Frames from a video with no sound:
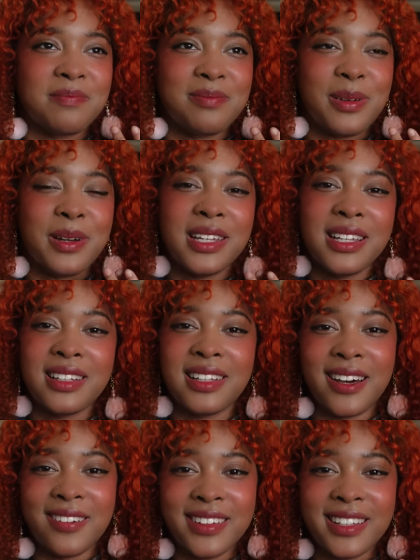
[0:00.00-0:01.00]
pretty
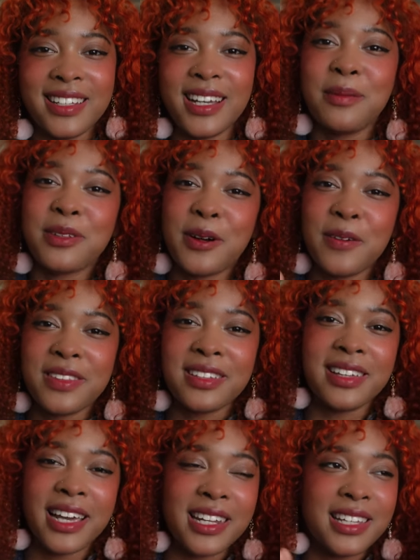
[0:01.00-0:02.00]
cloudy. I'm sorry if the
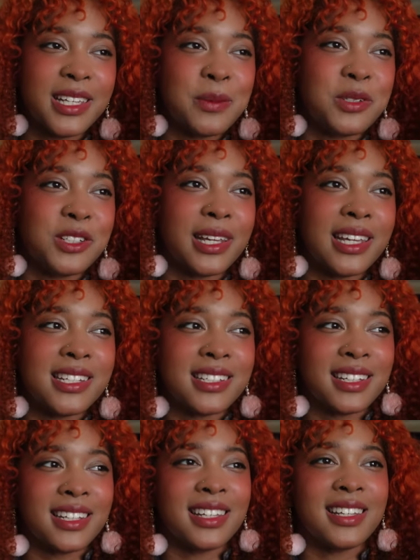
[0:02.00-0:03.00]
lighting keeps
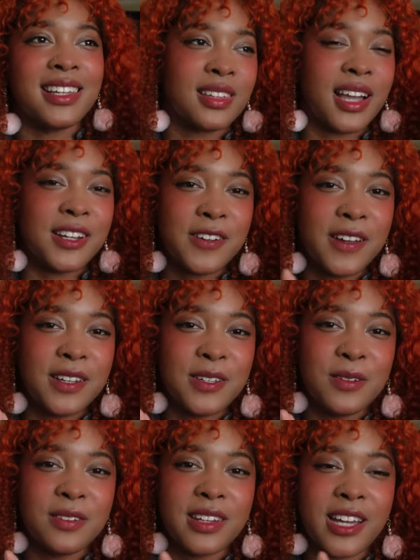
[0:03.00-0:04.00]
changing. I try to
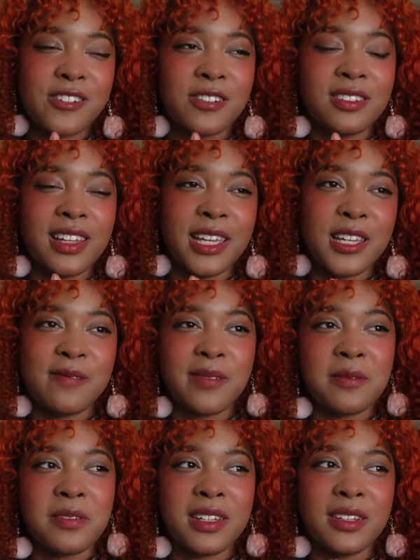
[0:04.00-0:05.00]
use natural light in
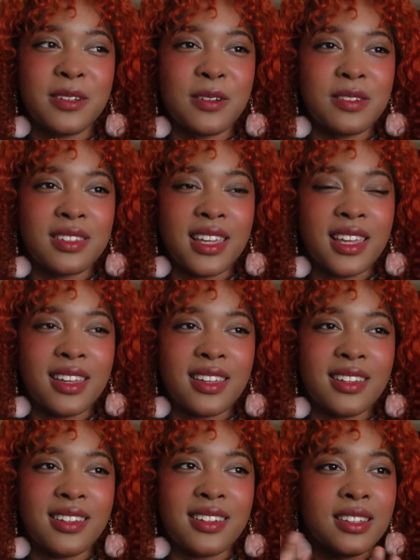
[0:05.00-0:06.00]
my videos
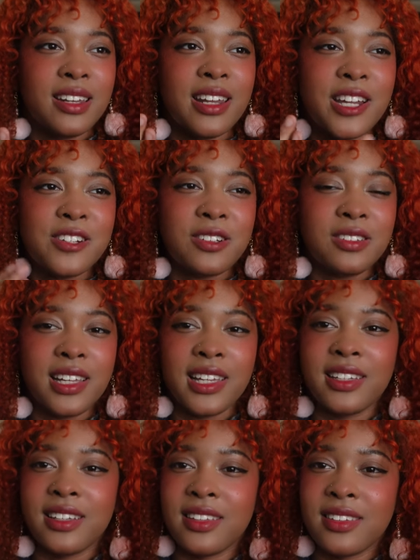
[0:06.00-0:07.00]
and the natural
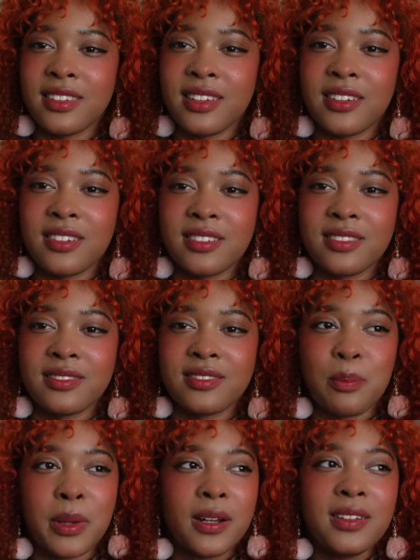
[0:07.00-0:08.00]
light is, you know,
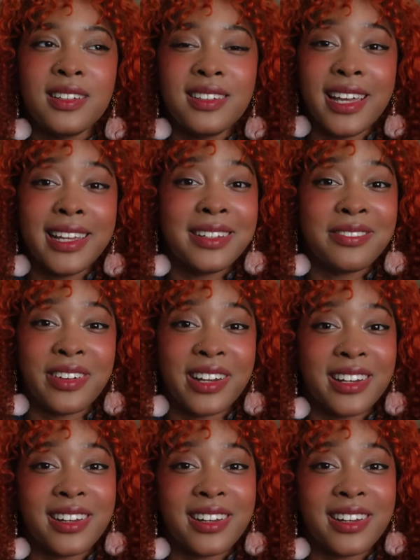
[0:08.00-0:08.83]
barely lighting right